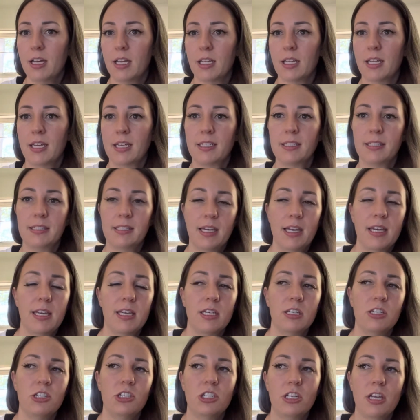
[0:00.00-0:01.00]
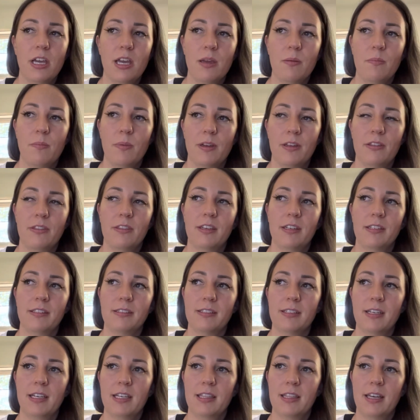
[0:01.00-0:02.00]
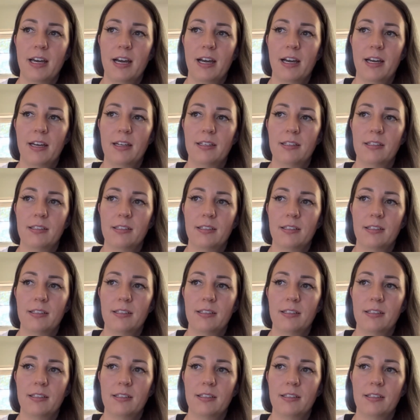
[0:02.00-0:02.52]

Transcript: like staying in shape and things like that